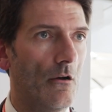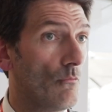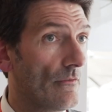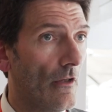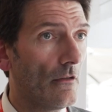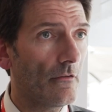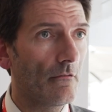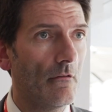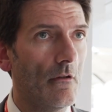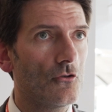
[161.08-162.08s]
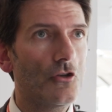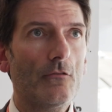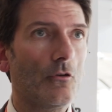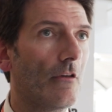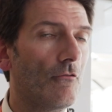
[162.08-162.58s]
results.
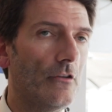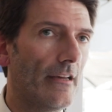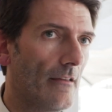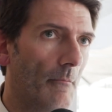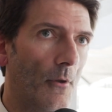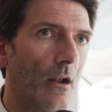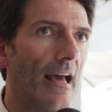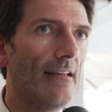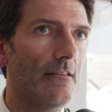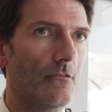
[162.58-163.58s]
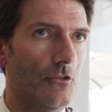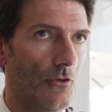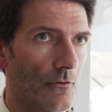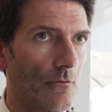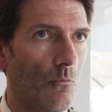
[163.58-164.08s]
Just to give you an example, last
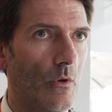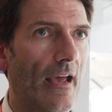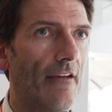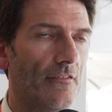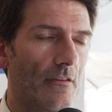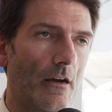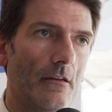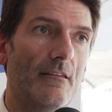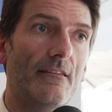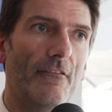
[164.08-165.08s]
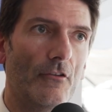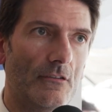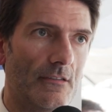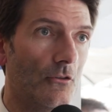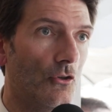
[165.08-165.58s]
year we have signed
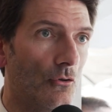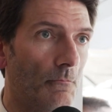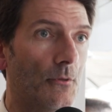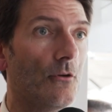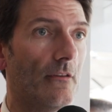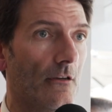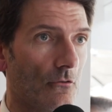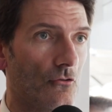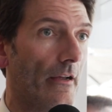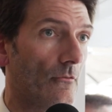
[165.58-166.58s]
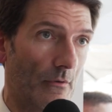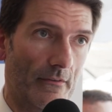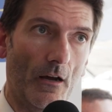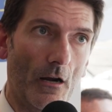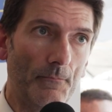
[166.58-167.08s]
70 new POC contracts with
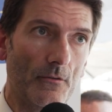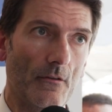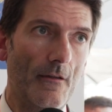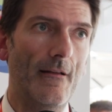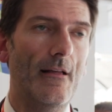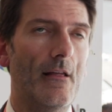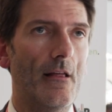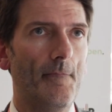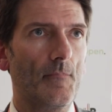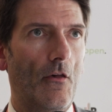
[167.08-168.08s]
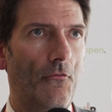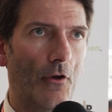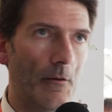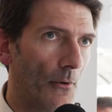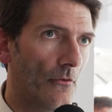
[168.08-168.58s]
startups.
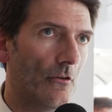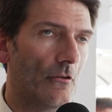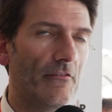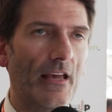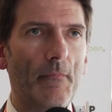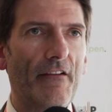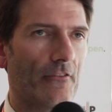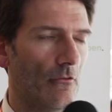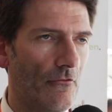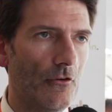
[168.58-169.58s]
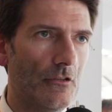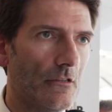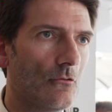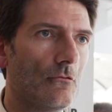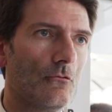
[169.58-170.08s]
30% of them have converted
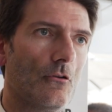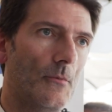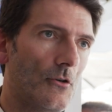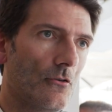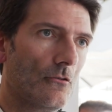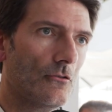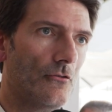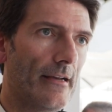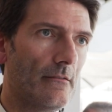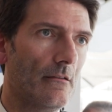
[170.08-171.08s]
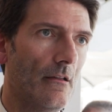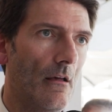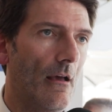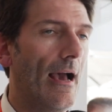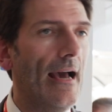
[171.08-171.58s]
to commercial contracts.
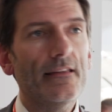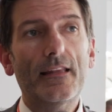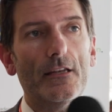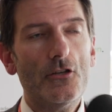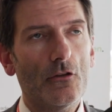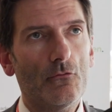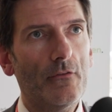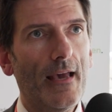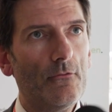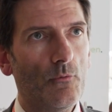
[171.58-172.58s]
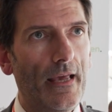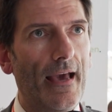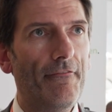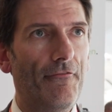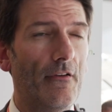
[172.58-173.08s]
And in addition to that, we
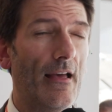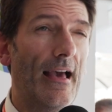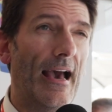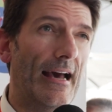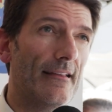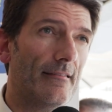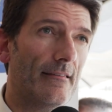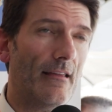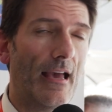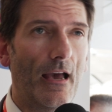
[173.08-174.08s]
have, as